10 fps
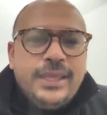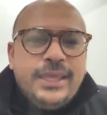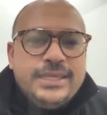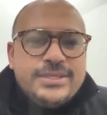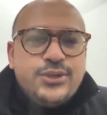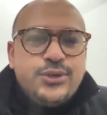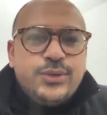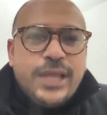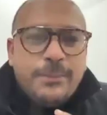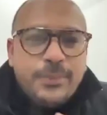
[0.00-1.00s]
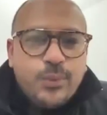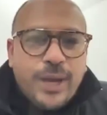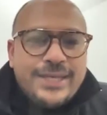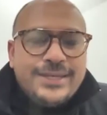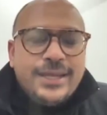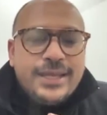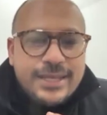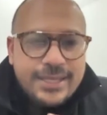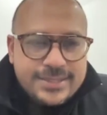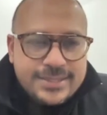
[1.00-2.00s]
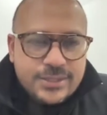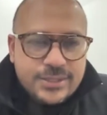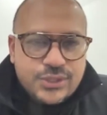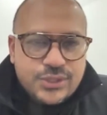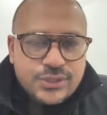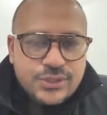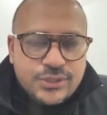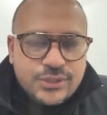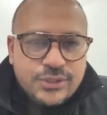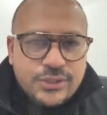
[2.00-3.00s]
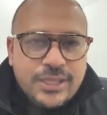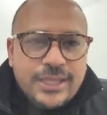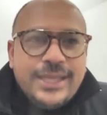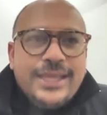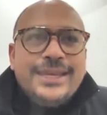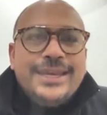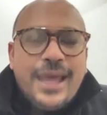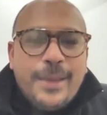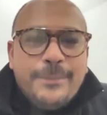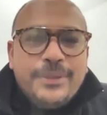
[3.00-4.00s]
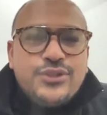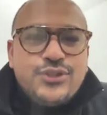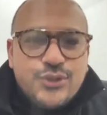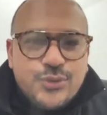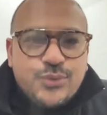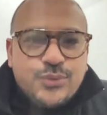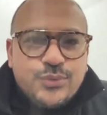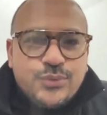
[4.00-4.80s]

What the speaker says: is through number 1, research. Number 2,